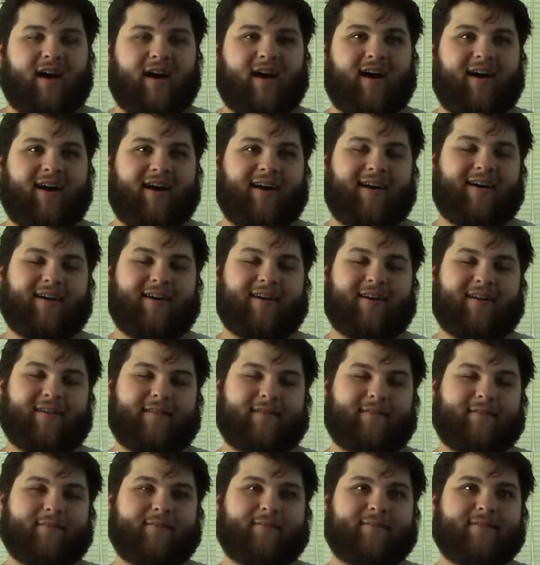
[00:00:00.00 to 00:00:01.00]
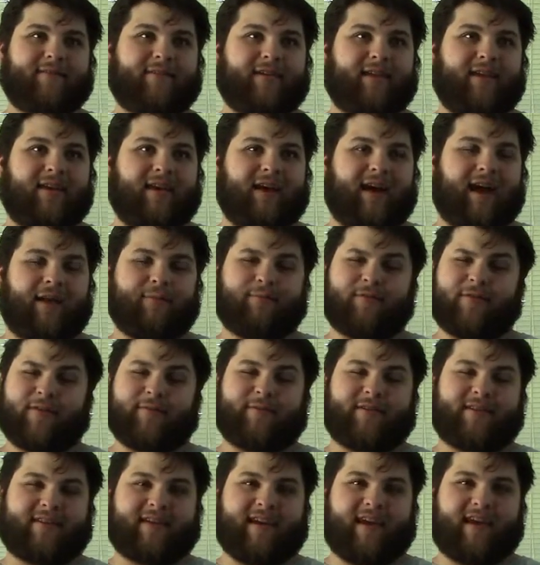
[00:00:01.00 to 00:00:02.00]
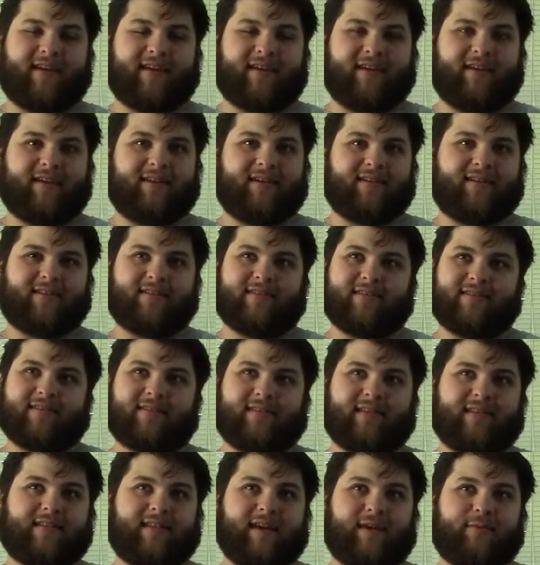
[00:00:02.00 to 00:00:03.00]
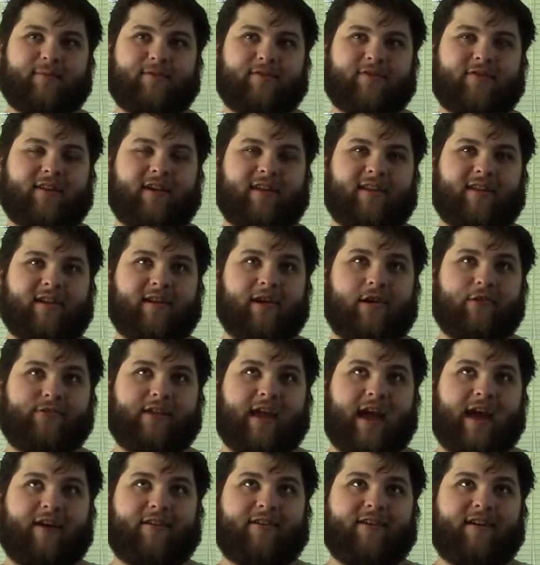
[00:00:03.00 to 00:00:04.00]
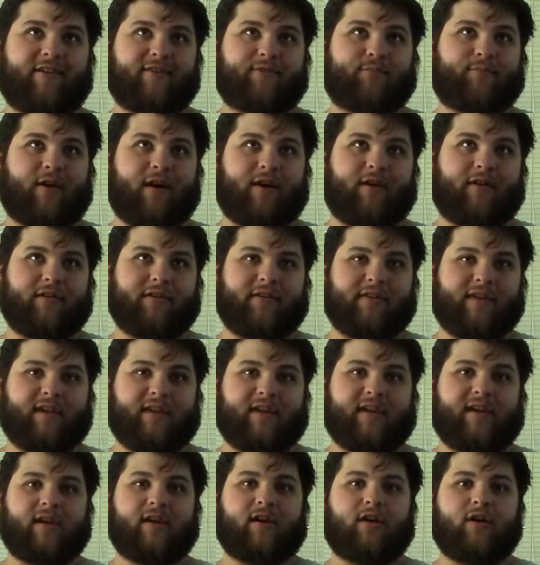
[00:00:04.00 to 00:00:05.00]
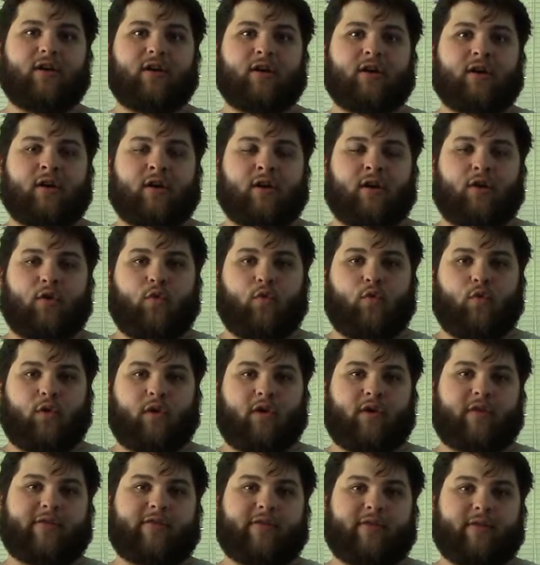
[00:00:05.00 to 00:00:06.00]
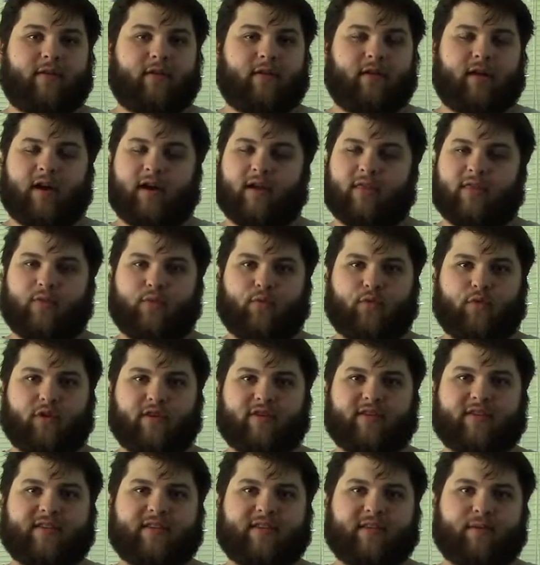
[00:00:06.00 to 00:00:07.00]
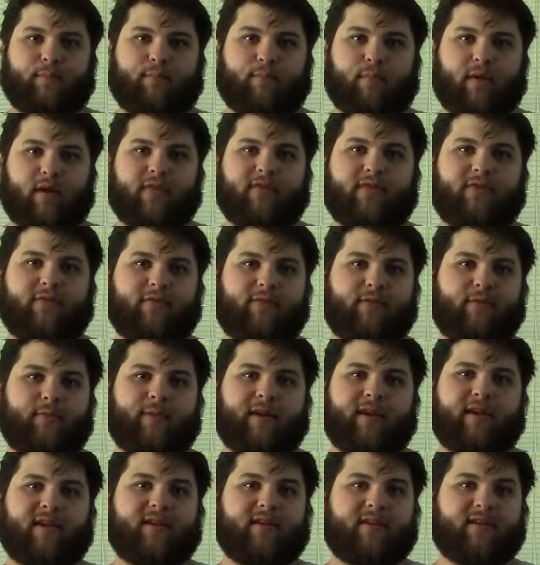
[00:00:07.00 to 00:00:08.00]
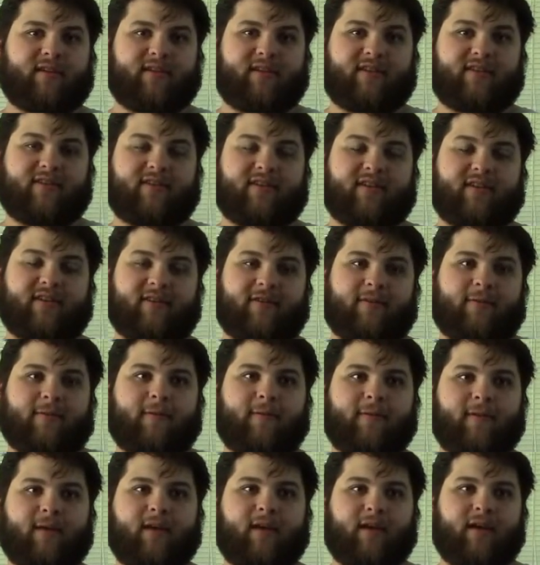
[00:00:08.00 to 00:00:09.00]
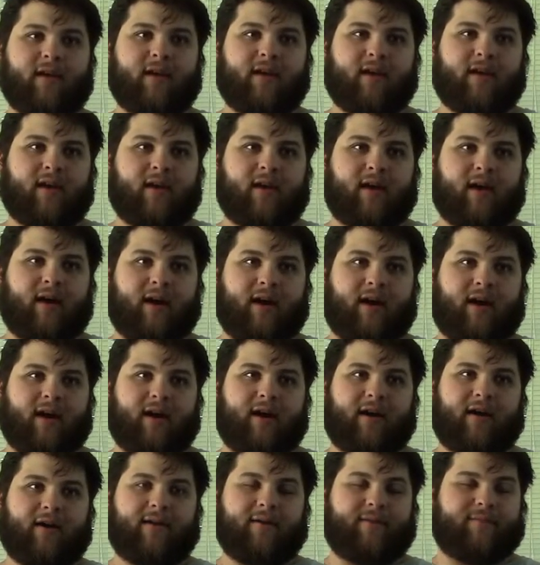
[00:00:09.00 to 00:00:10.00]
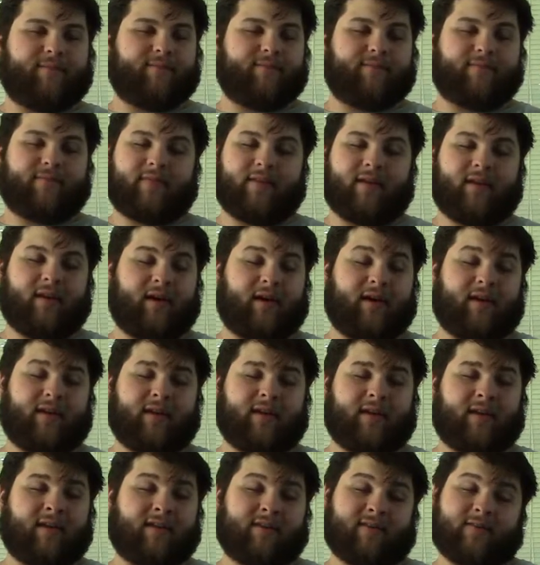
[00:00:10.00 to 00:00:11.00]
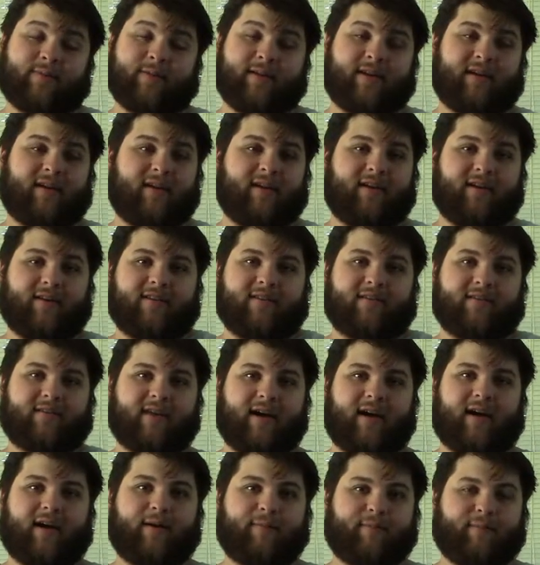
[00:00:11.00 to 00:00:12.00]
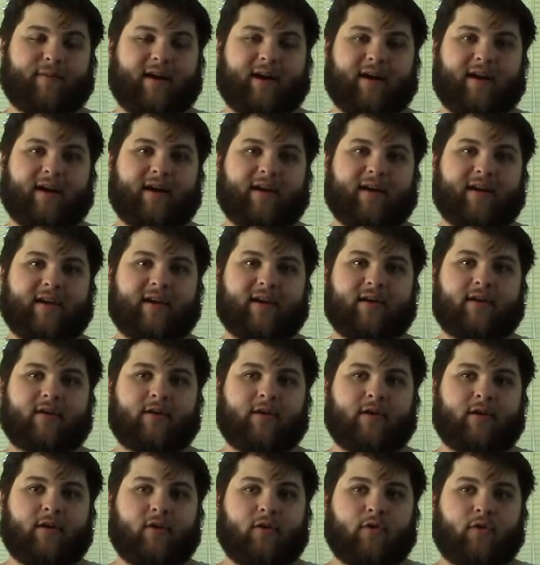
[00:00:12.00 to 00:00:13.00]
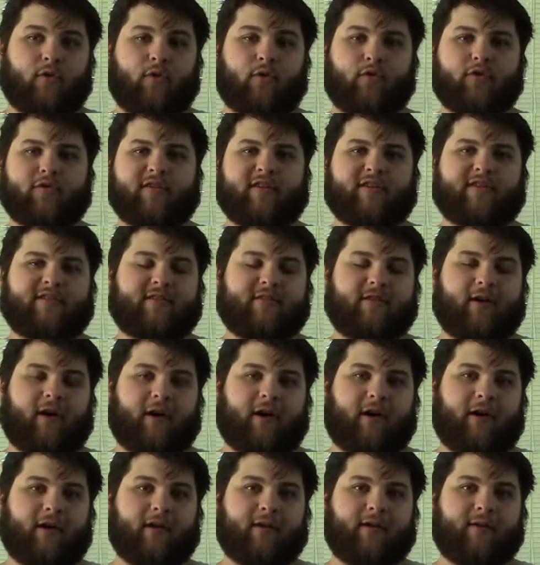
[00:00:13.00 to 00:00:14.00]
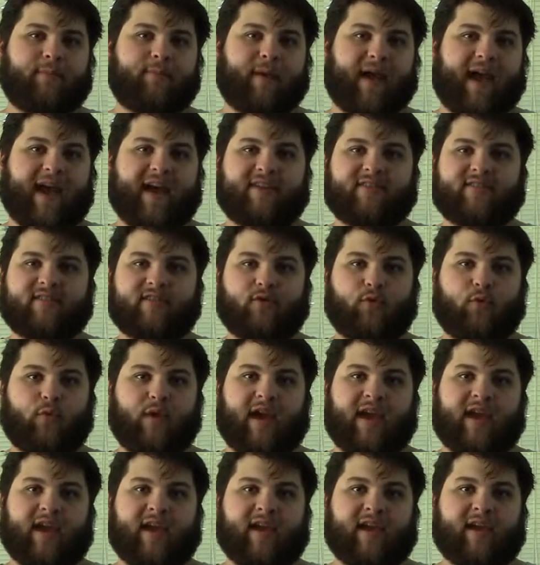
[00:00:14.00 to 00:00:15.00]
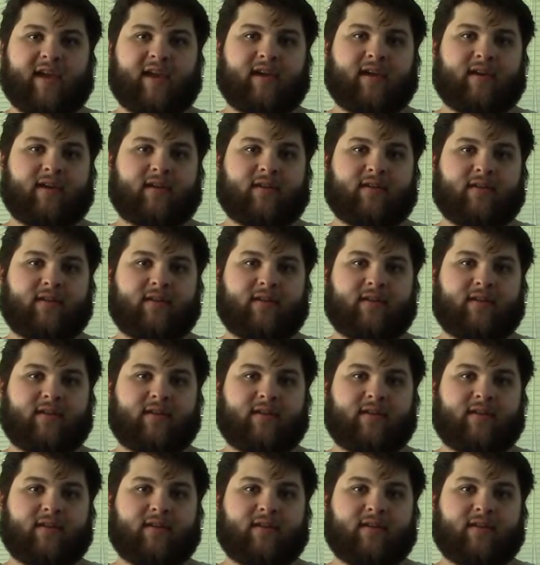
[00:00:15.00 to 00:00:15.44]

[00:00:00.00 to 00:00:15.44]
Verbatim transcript: Um, I pretty much had uh, September is gonna go down as probably the worth uh, the worst month for me this year. Um, and it's because uh, my oldest dog passed away